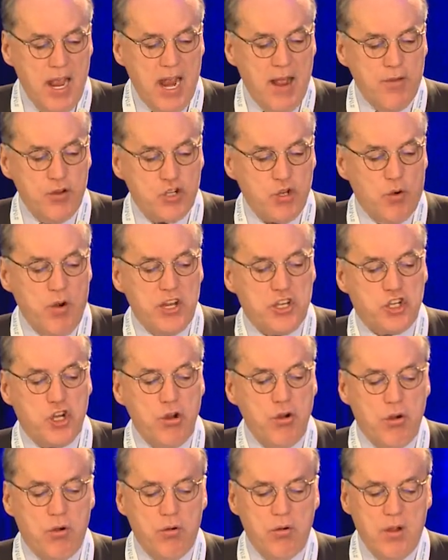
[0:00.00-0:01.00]
And there's only
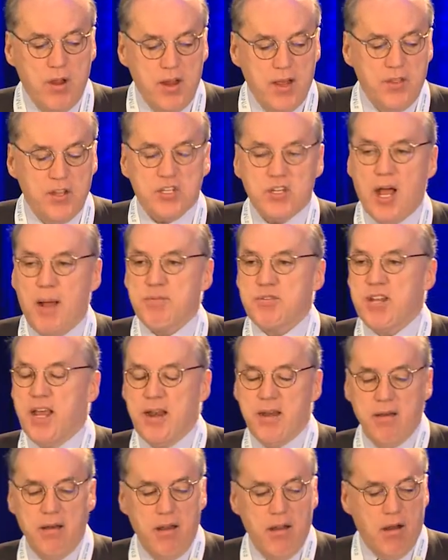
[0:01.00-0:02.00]
two in the top
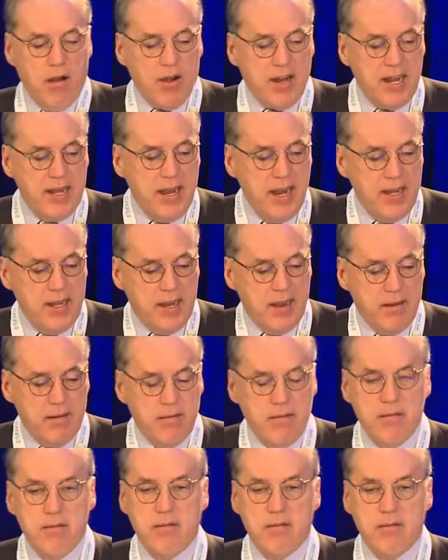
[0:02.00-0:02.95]
10 are Canadian.